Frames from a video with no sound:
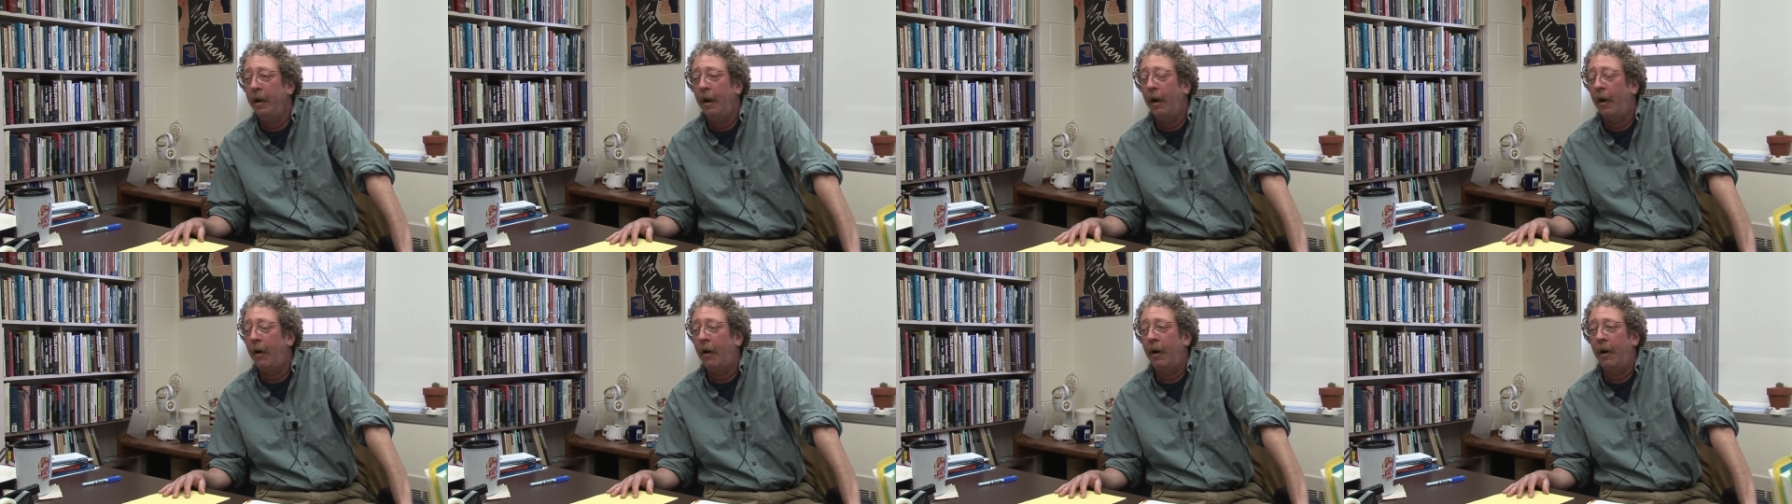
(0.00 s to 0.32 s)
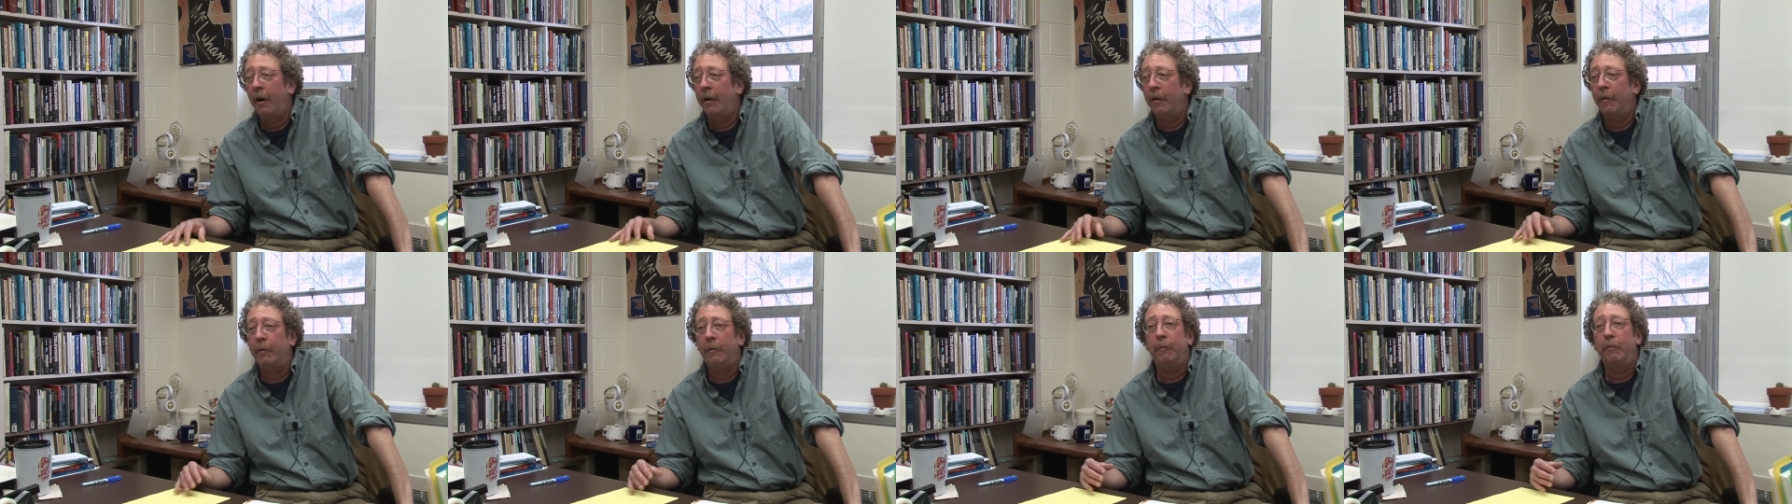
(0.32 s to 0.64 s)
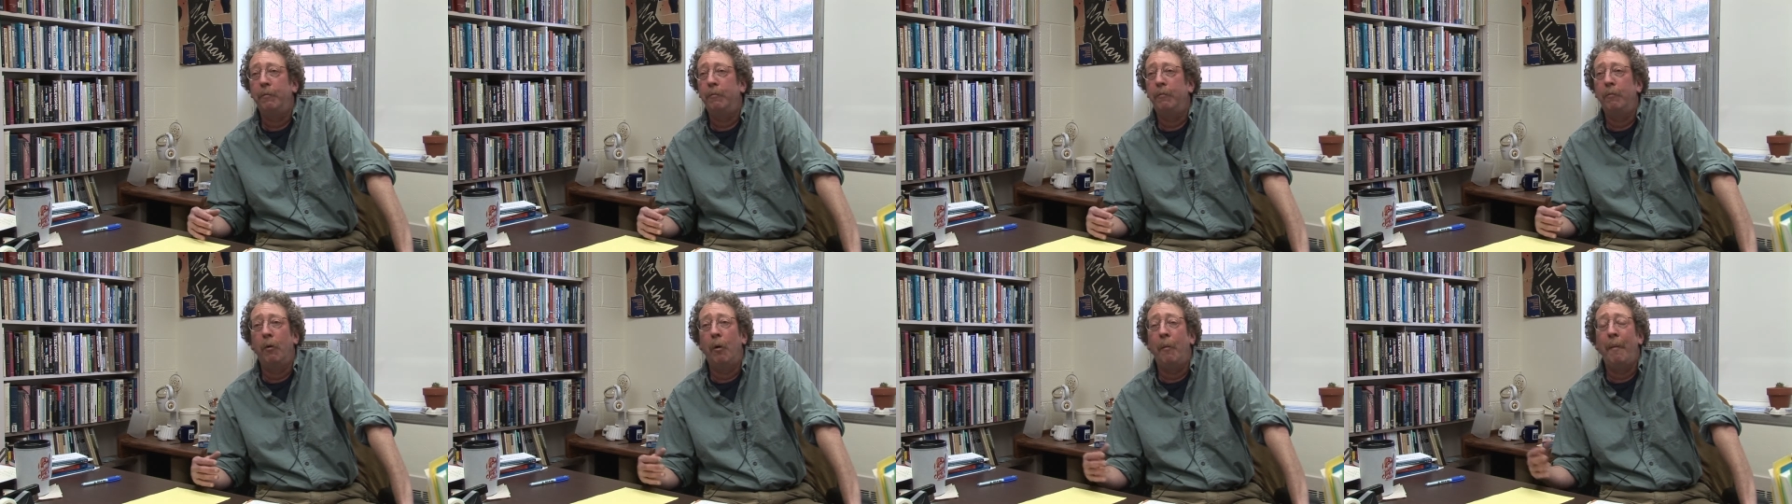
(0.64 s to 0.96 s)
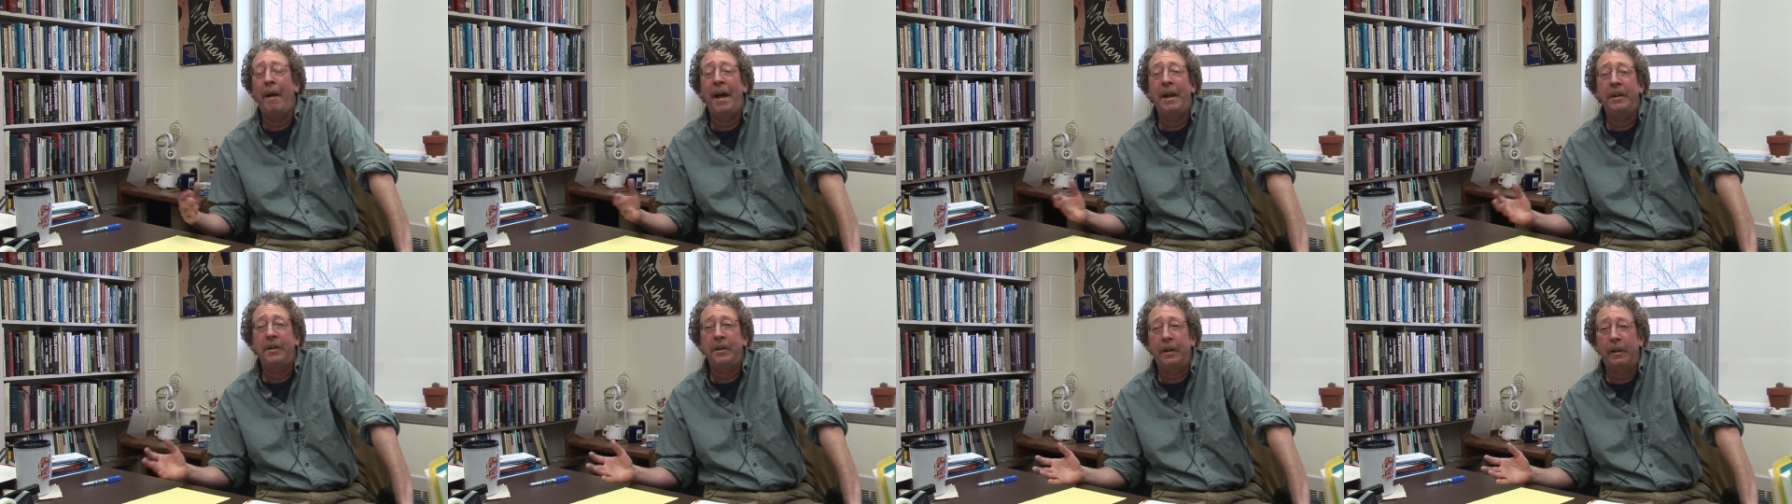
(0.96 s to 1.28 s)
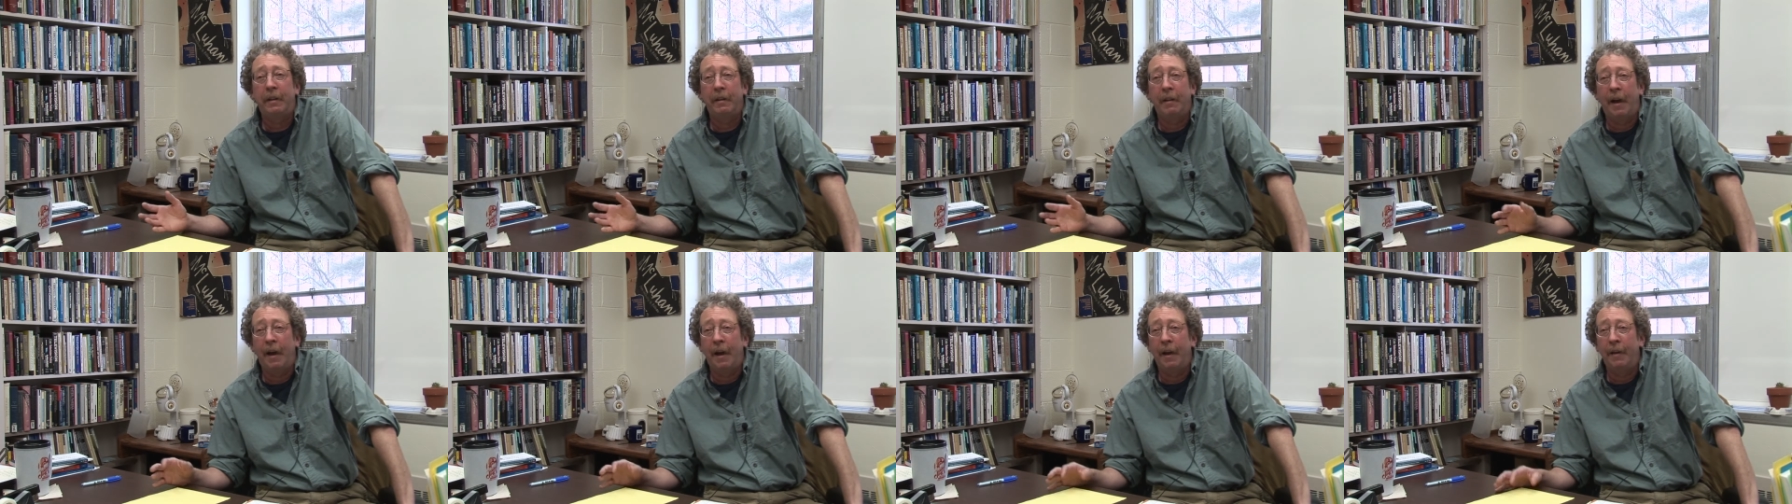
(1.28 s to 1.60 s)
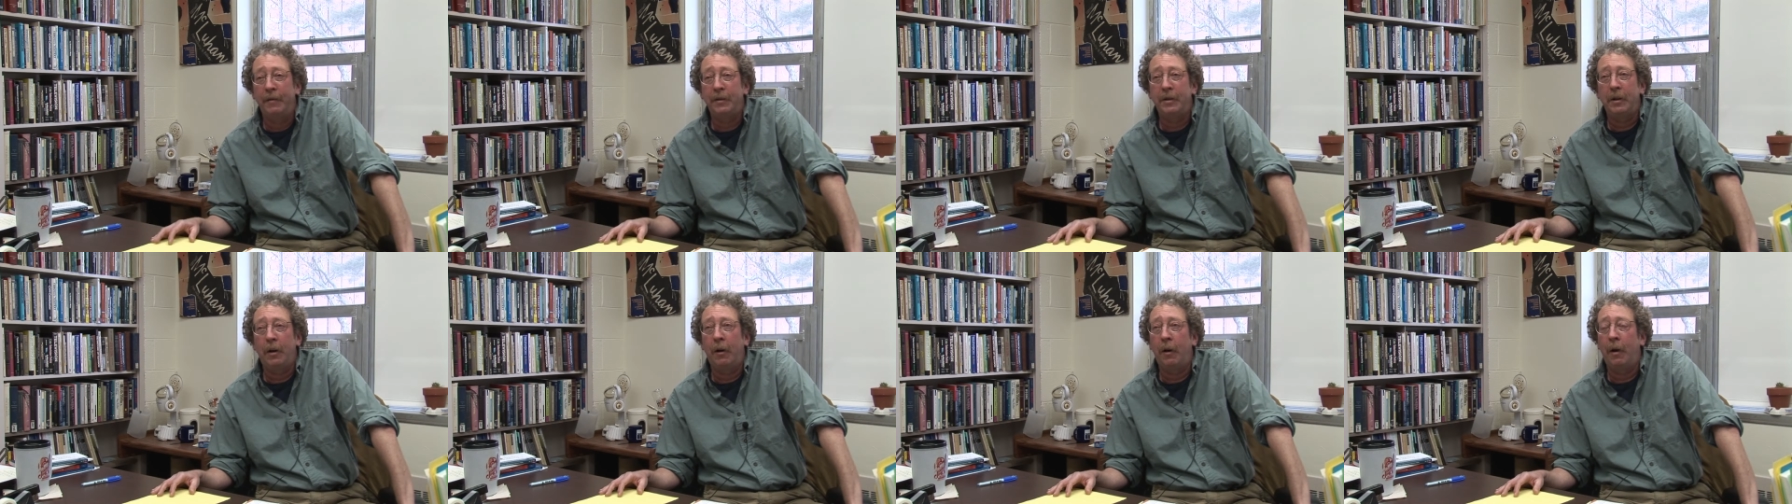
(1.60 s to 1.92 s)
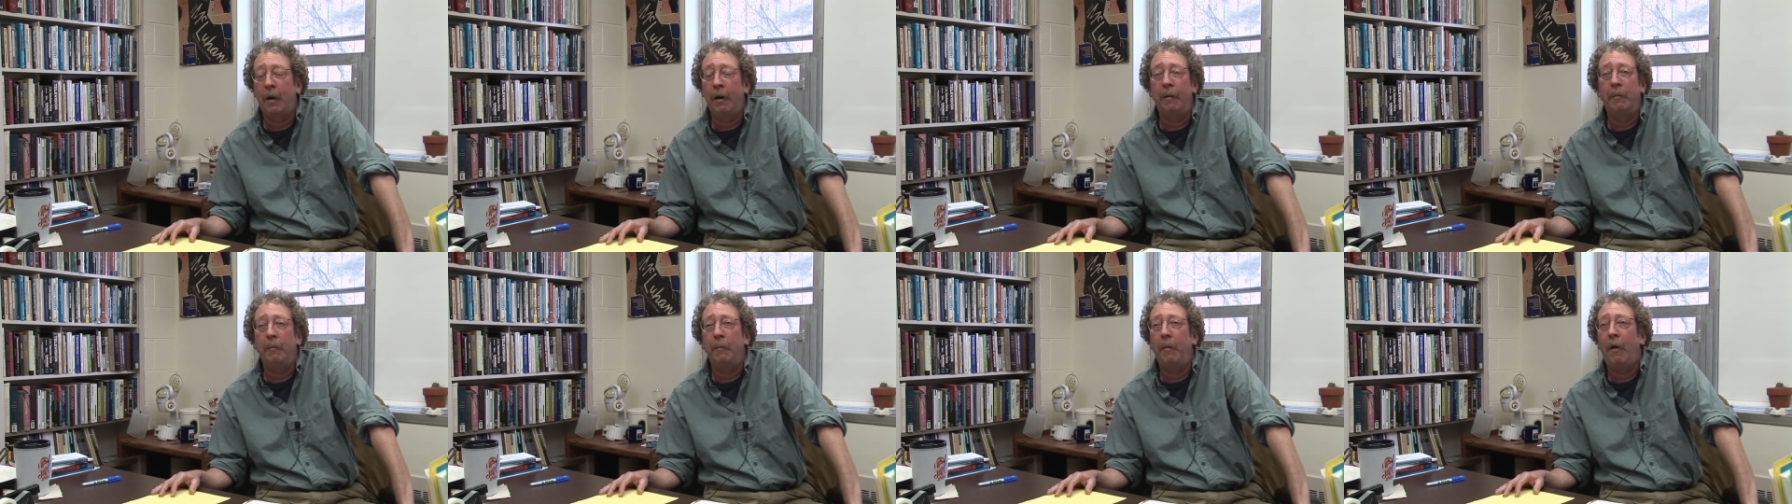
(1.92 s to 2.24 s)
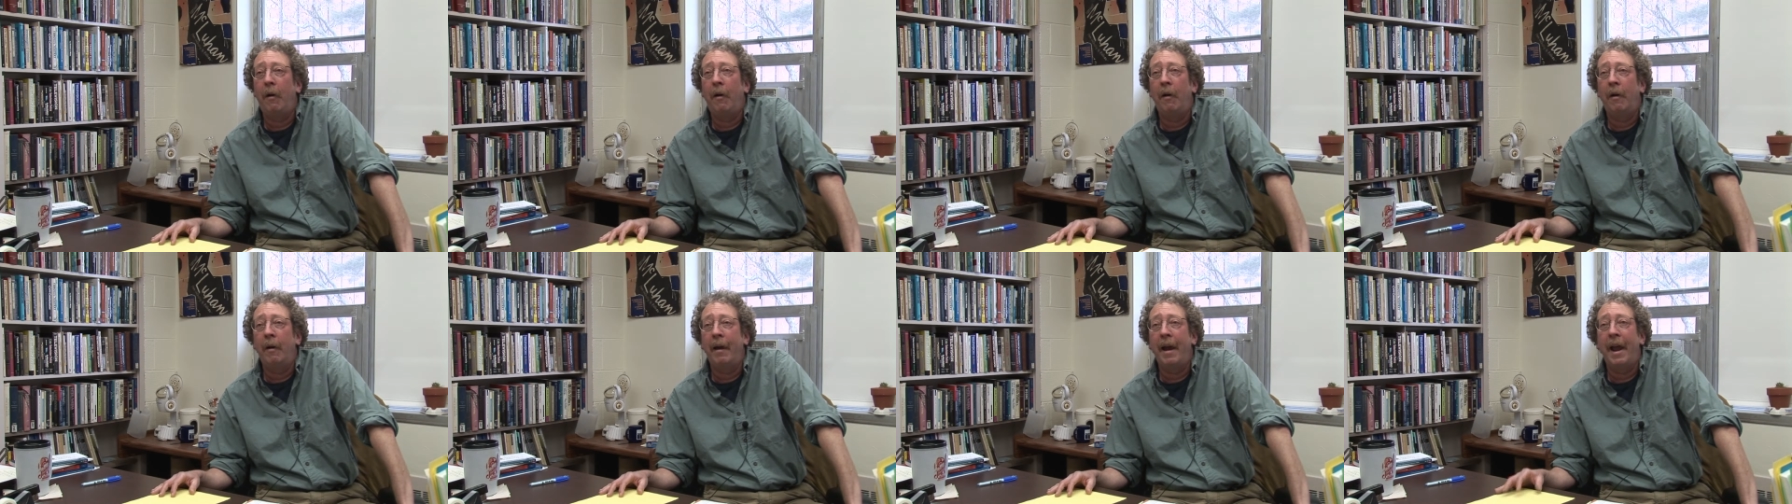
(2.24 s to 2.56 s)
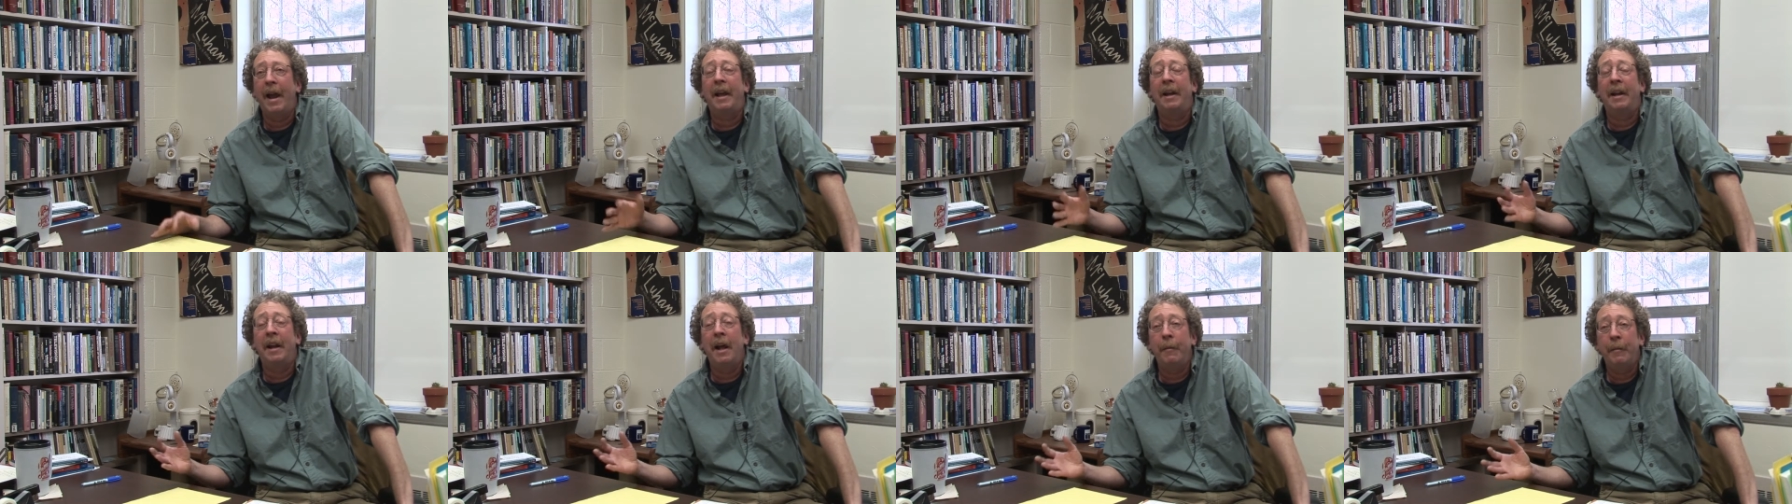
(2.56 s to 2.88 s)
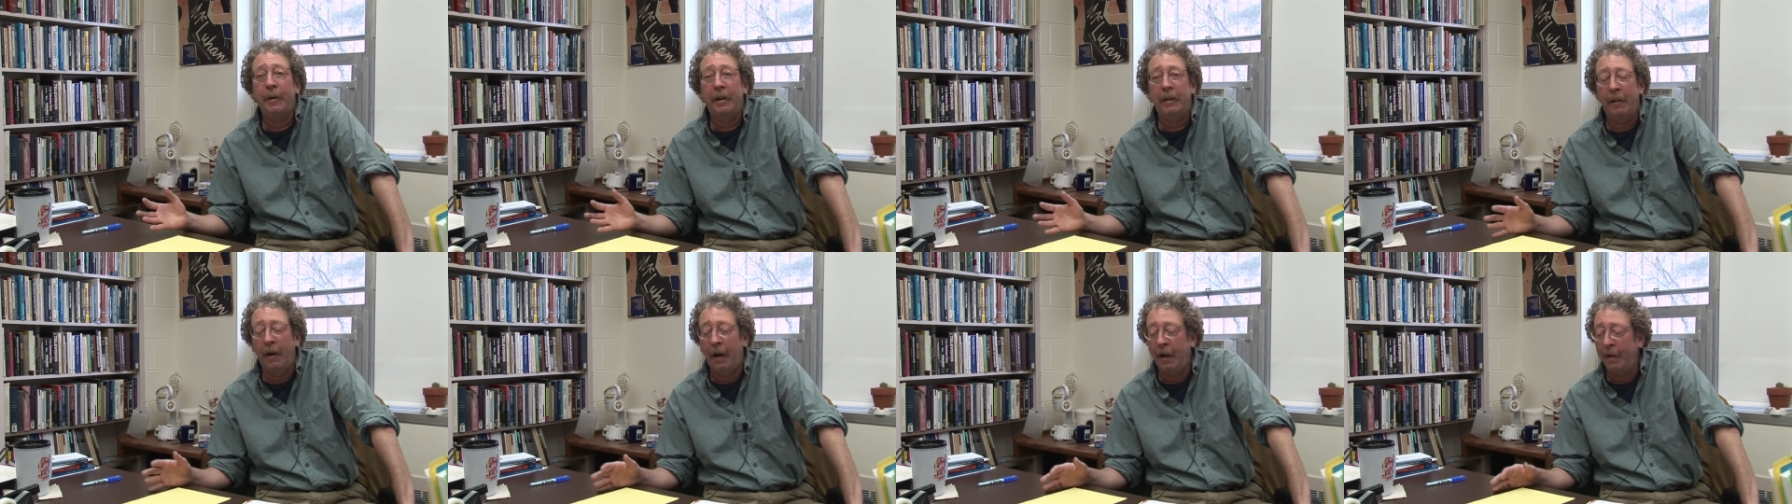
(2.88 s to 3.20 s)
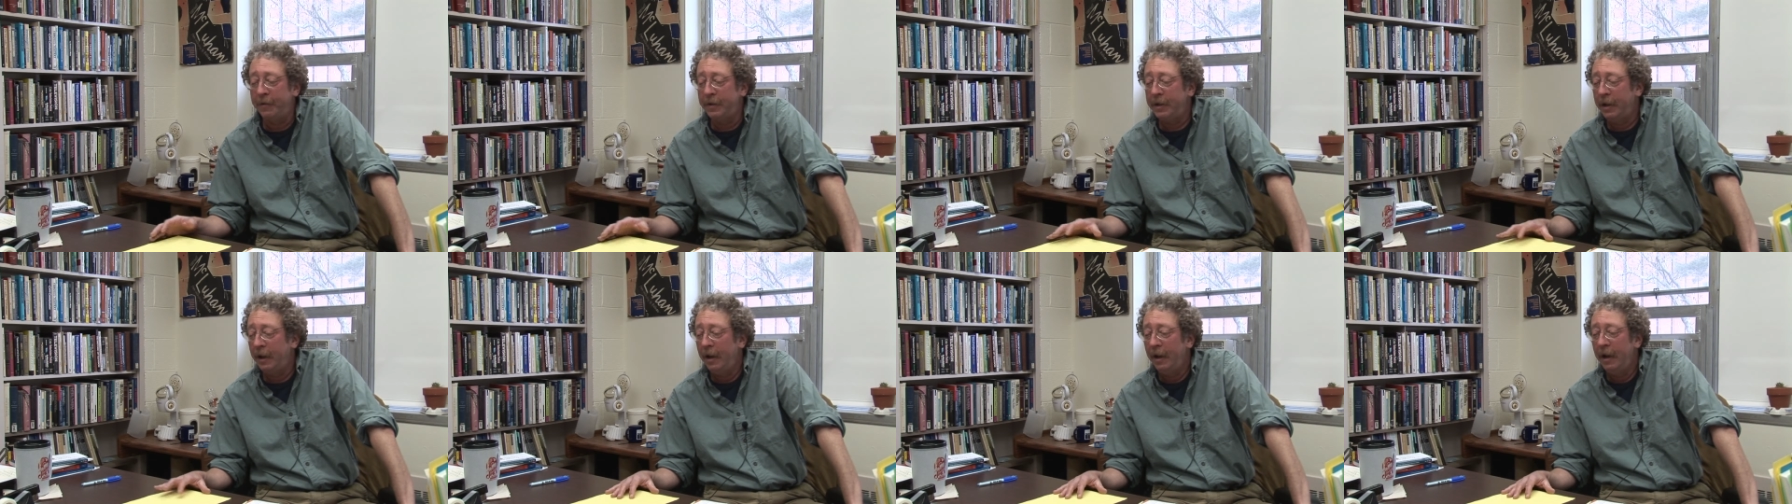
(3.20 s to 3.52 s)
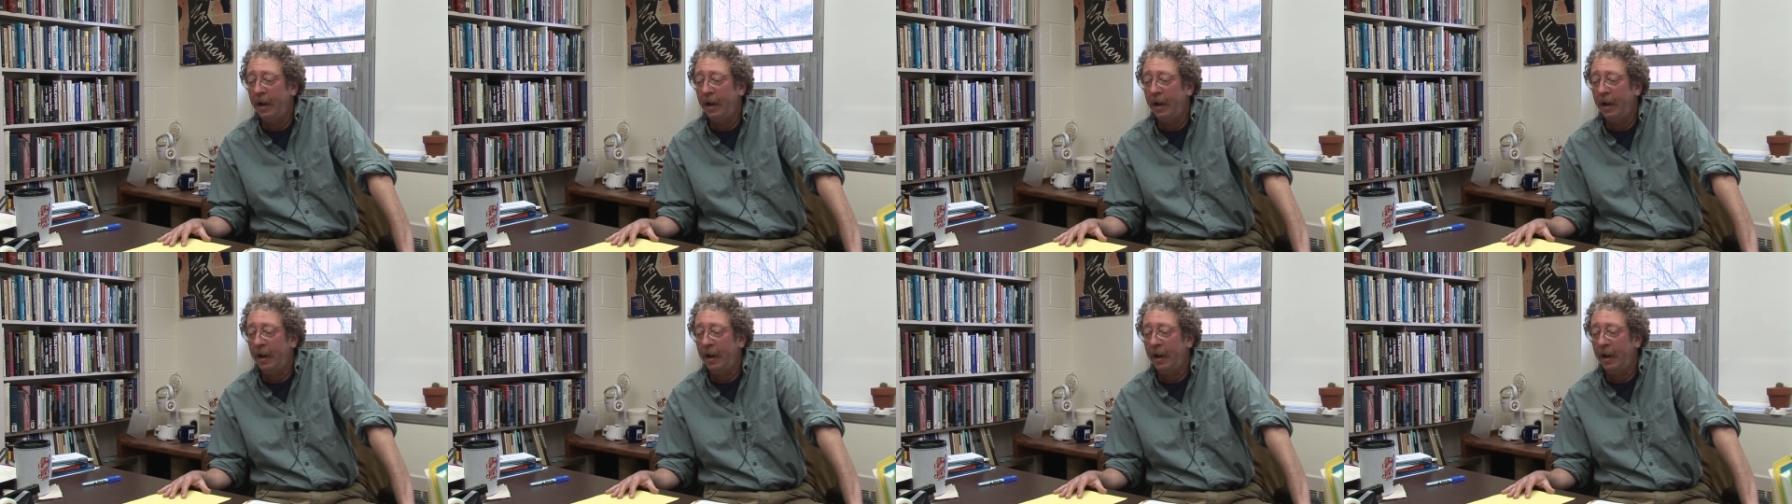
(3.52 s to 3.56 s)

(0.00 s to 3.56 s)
our romantic lives, our, our economic lives,